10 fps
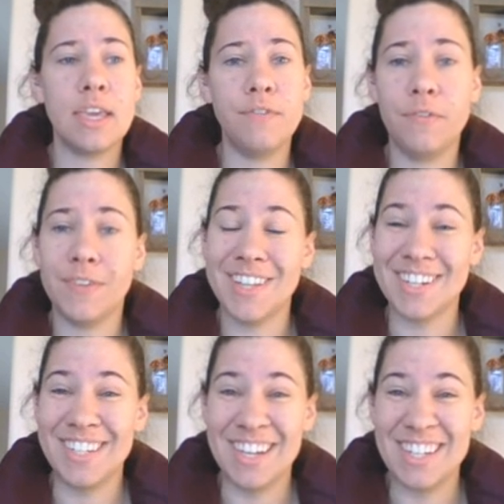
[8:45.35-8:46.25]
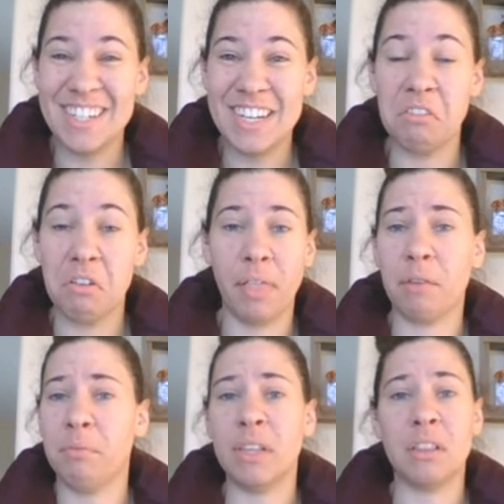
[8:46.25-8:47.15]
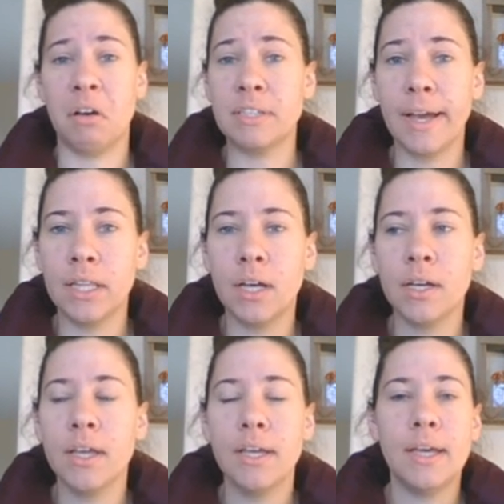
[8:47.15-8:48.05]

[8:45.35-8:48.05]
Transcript: even if it's not a ton and like really long dialogue.